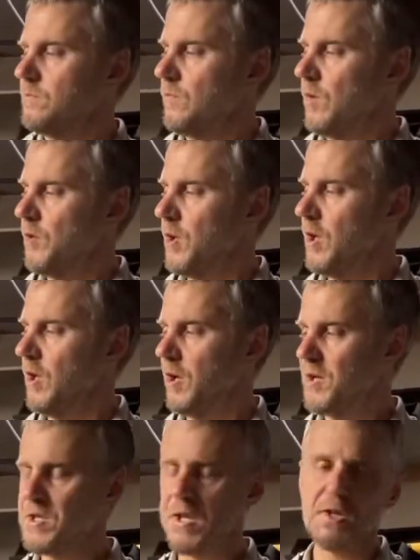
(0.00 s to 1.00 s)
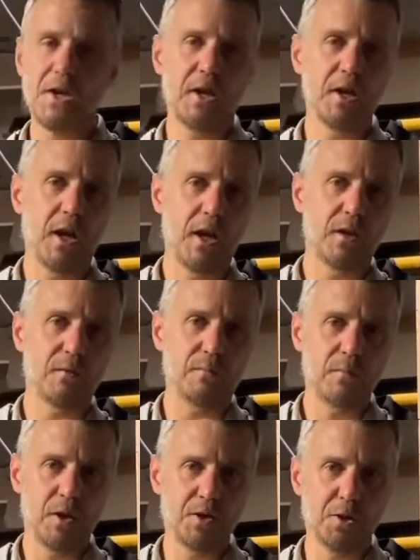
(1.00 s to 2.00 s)
The 688
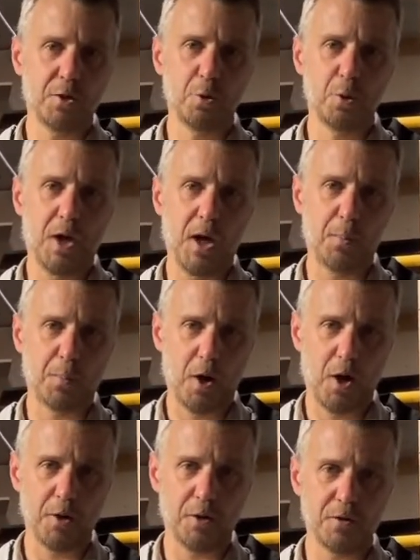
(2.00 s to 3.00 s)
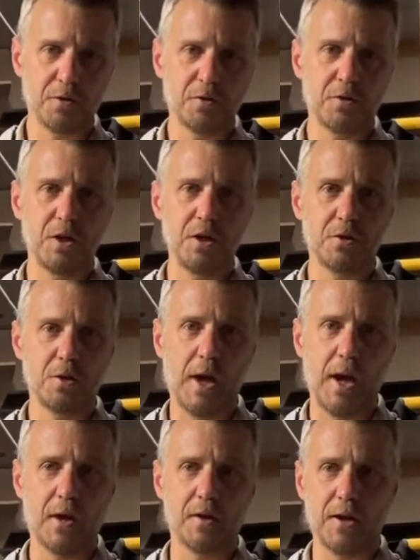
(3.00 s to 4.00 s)
is a 2K product. You need to
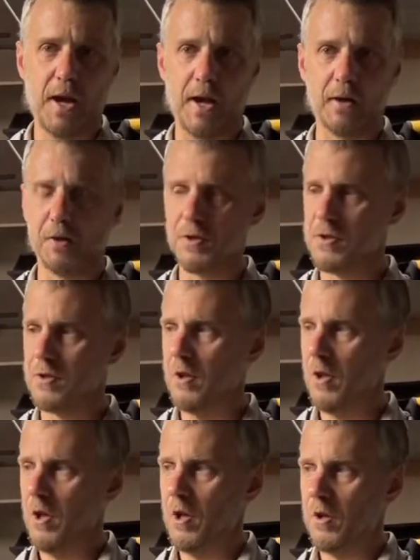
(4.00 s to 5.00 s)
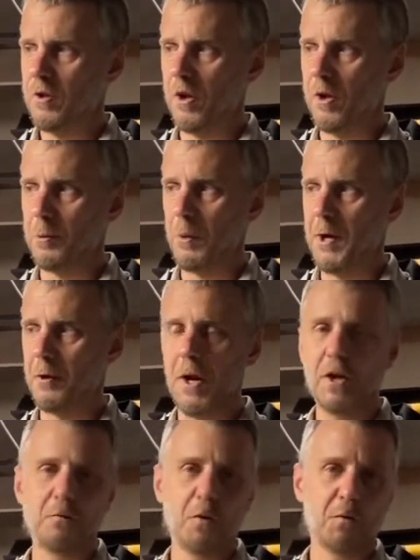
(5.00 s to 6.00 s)
add a catalyst. The Renner
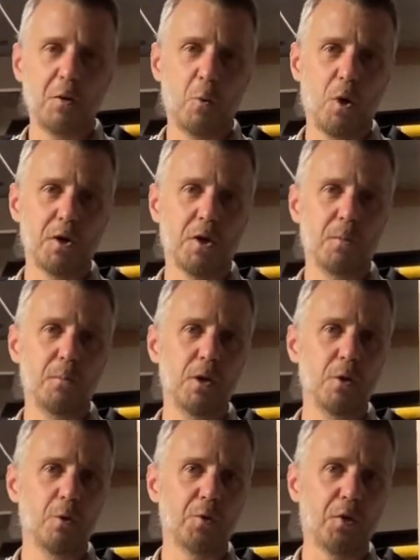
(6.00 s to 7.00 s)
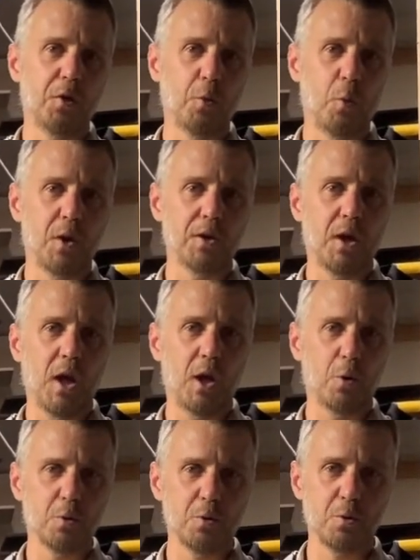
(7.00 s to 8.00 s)
851 can be used as a 1K
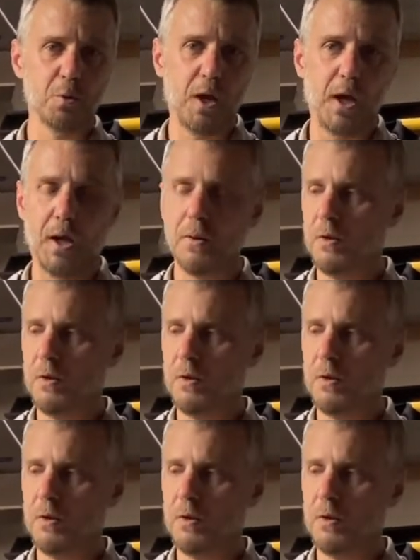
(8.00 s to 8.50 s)
or 2K.